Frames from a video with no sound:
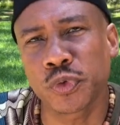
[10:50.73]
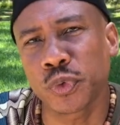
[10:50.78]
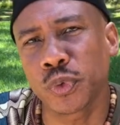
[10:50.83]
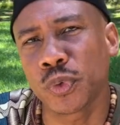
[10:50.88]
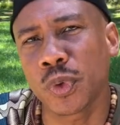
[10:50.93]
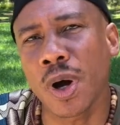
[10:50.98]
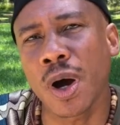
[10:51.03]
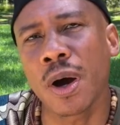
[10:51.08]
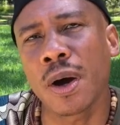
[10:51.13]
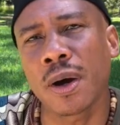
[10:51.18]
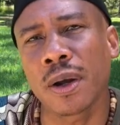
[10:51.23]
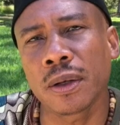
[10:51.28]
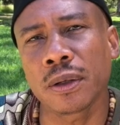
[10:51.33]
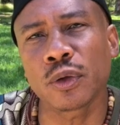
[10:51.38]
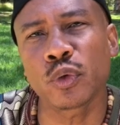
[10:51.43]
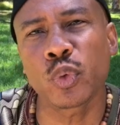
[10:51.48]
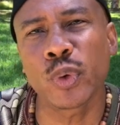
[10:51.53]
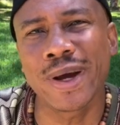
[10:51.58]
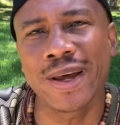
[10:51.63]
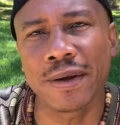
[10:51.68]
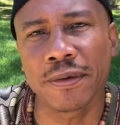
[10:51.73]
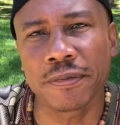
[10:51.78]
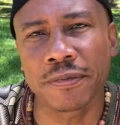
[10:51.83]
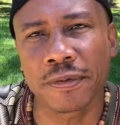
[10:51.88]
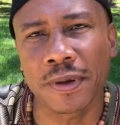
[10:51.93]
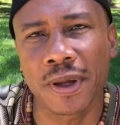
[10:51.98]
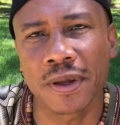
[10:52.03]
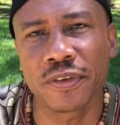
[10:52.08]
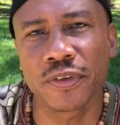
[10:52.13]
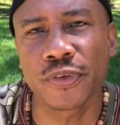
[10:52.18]
through all 12
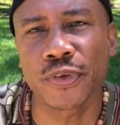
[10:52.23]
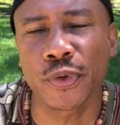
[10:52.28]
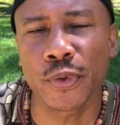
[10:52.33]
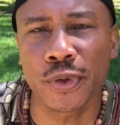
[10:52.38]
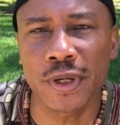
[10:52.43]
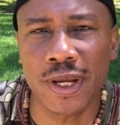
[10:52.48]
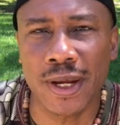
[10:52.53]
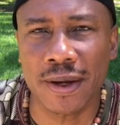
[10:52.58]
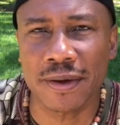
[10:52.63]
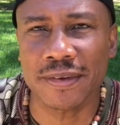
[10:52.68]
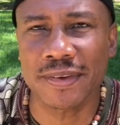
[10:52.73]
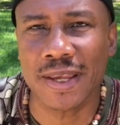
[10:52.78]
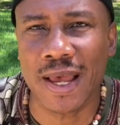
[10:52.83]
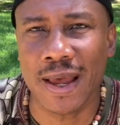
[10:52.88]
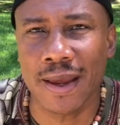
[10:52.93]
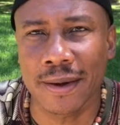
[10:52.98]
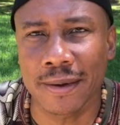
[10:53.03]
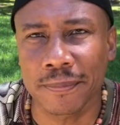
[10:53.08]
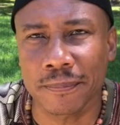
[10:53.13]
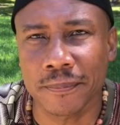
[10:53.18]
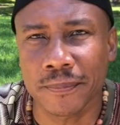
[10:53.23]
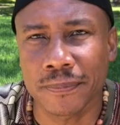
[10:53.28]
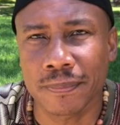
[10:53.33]
zodiac signs.